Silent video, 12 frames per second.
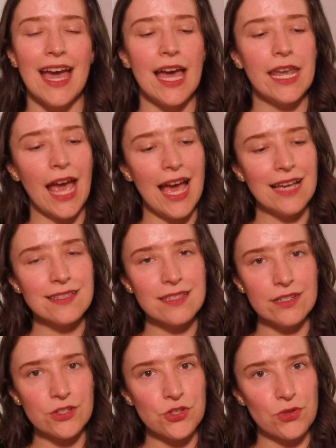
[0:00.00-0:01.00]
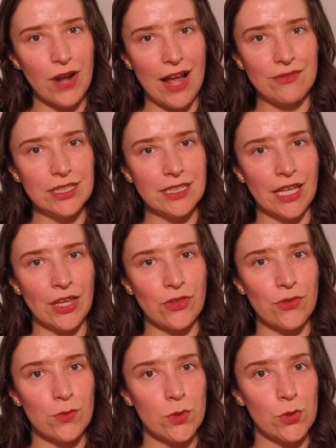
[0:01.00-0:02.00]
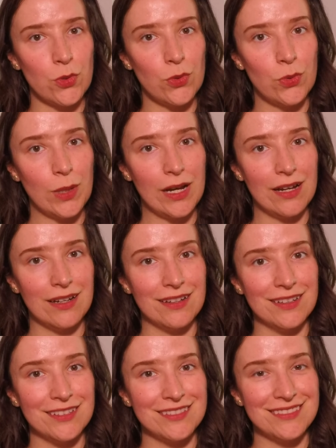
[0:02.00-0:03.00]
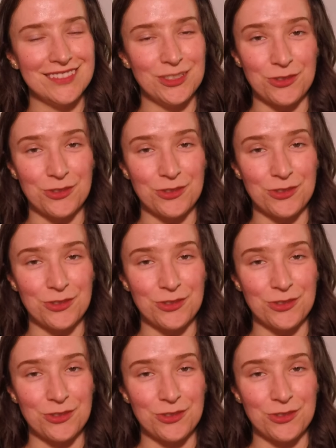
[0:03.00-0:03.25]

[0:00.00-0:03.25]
And as they are traveling through uh, your